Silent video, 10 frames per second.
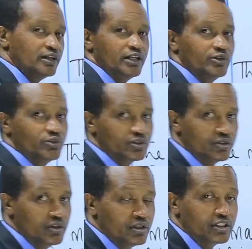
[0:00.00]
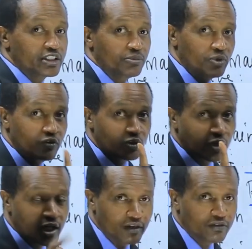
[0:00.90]
I know some of you
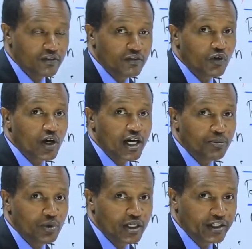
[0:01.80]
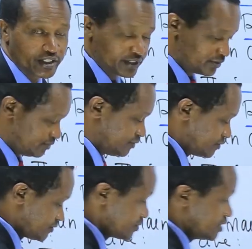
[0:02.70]
love vocabulary.
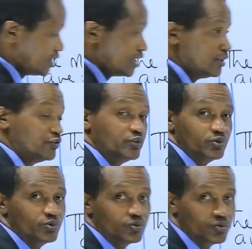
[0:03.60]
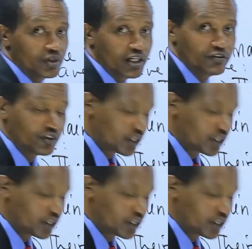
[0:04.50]
Now, if you love